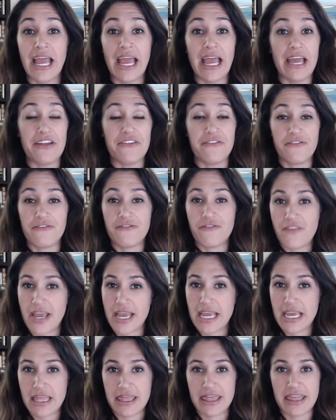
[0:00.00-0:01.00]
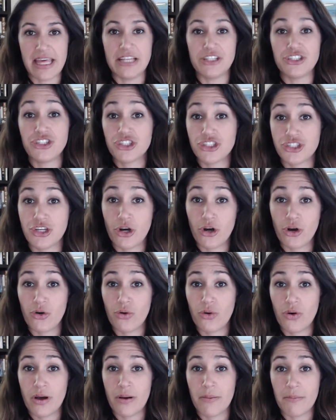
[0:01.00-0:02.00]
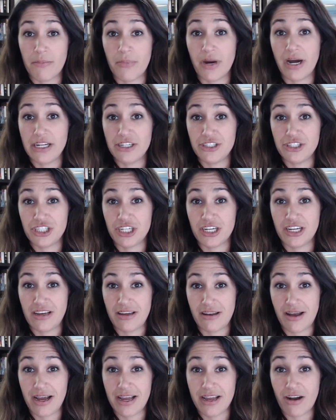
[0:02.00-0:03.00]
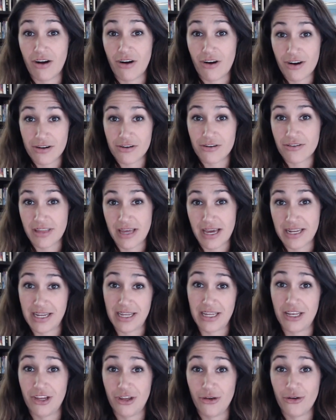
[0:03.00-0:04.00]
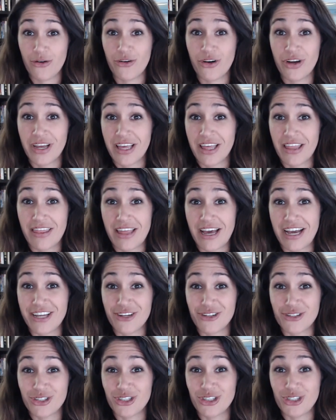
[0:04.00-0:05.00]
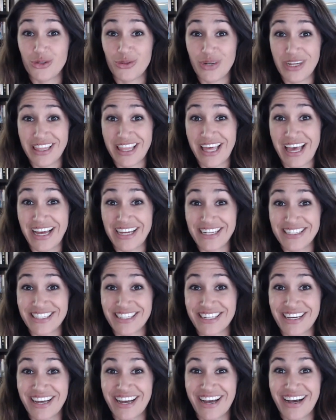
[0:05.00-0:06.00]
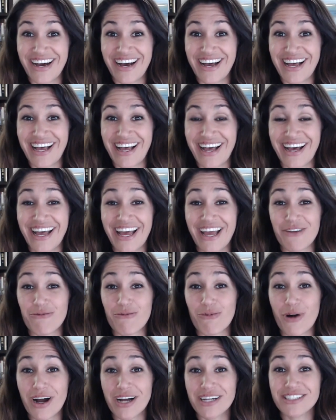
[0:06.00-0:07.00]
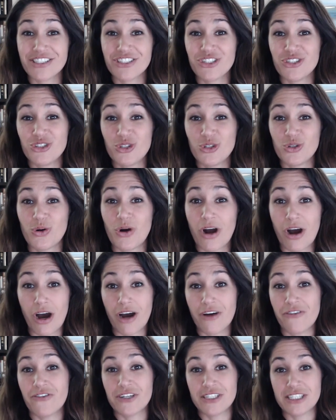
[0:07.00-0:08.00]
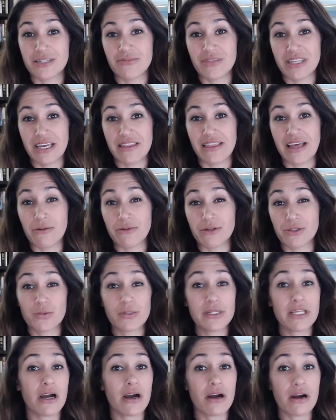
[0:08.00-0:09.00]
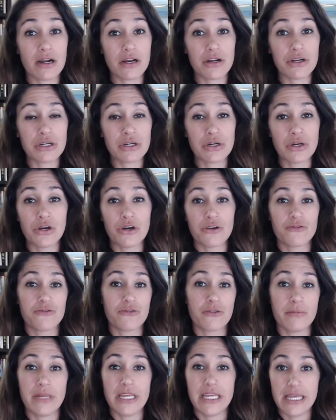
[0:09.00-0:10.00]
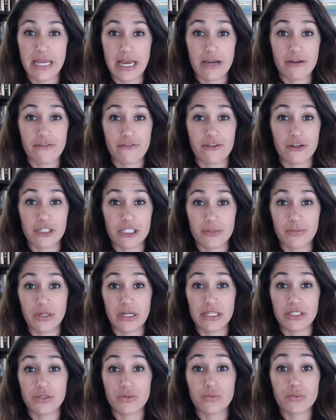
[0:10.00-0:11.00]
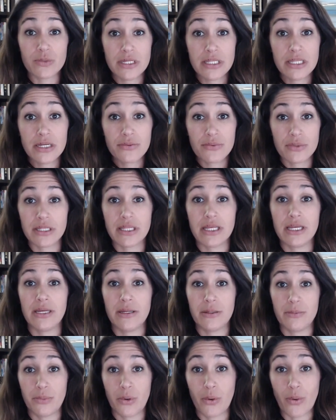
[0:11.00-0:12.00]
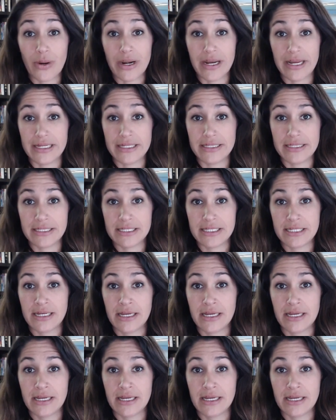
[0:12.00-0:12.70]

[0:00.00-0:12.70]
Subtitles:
and faith and so much. And I honor that in you, that you're doing that. I want to offer something that was really hard for me at first, but it's really, really important